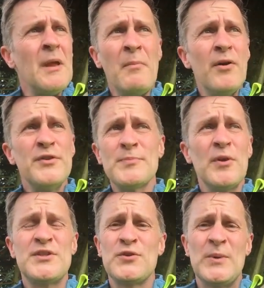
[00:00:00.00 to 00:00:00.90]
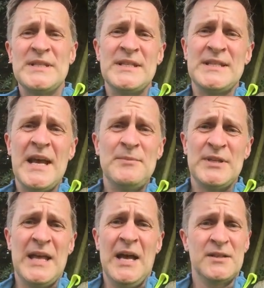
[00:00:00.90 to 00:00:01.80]
my response is always the same
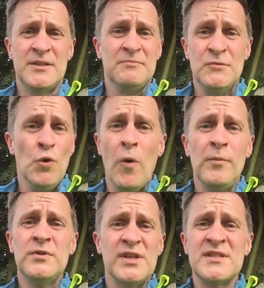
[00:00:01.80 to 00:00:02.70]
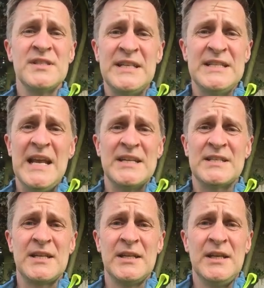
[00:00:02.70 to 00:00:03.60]
to that. Normal doesn't
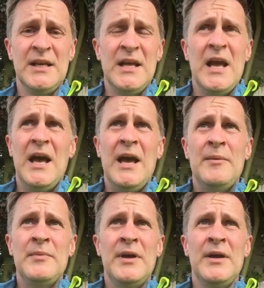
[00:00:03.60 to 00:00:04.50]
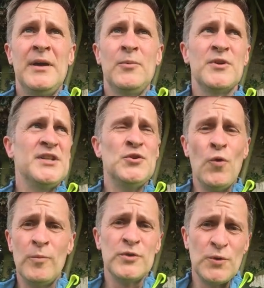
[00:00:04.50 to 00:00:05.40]
exist. What is
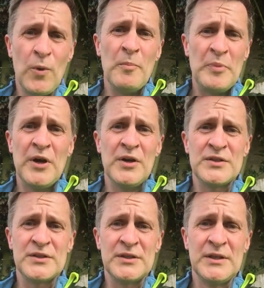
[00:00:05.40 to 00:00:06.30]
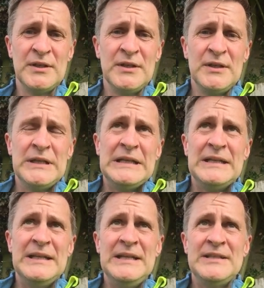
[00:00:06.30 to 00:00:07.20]
normal to one person
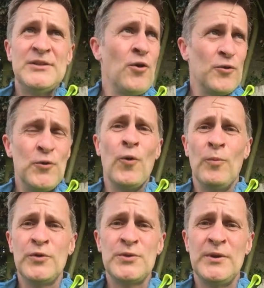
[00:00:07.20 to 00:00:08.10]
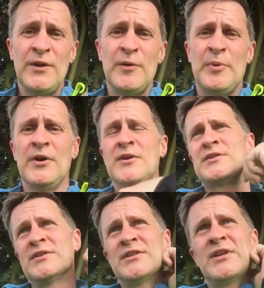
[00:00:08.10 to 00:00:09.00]
is not normal to another
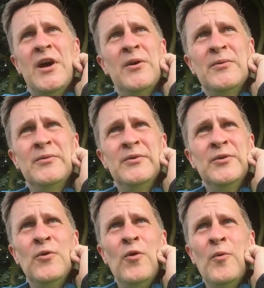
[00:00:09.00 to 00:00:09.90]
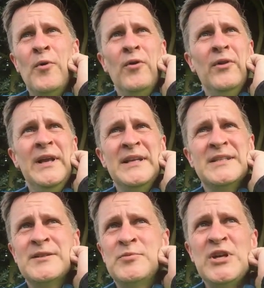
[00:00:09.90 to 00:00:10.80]
person, so normal
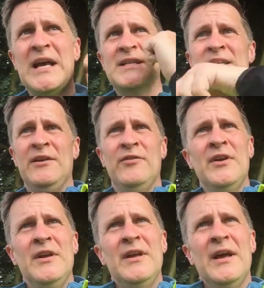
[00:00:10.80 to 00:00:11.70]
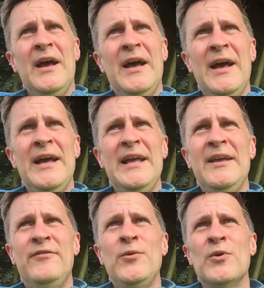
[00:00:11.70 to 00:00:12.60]
is subjective.
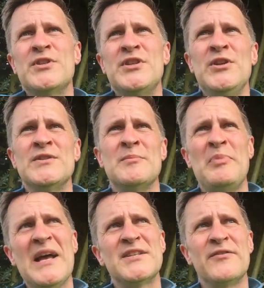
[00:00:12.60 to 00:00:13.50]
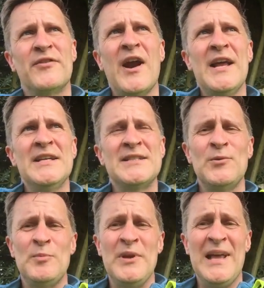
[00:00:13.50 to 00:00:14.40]
If you wanted to use a better phrase,
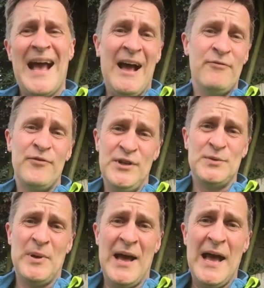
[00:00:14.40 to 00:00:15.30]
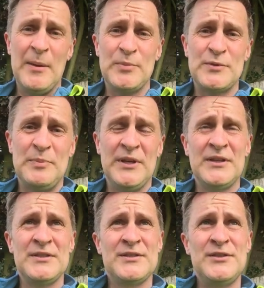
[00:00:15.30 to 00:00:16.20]
it would be average, perhaps,
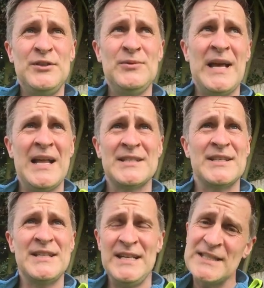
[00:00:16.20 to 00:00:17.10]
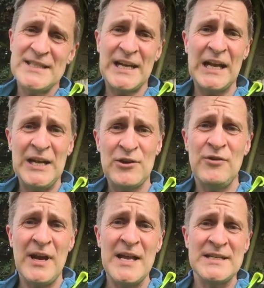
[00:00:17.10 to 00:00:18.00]
because you can statistically
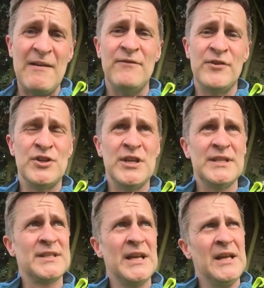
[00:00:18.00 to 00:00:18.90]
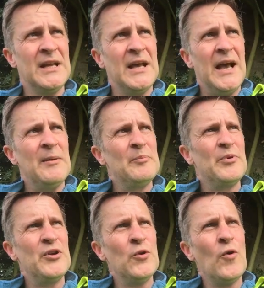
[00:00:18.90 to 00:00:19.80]
create averages.
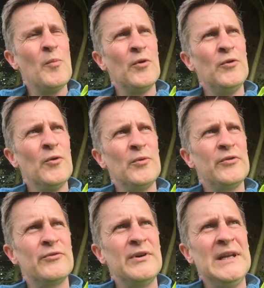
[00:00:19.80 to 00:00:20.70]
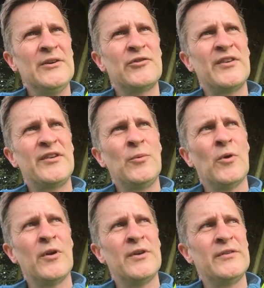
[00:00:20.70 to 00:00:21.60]
But normal's a really interesting
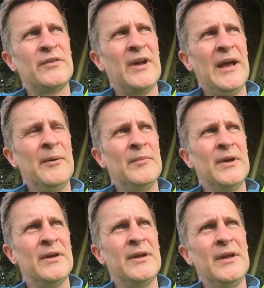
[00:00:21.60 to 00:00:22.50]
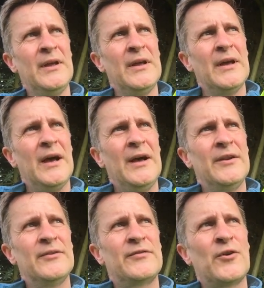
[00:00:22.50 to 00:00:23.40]
one, and
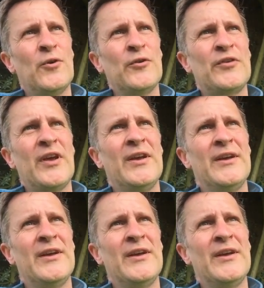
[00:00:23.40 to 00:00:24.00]
of course,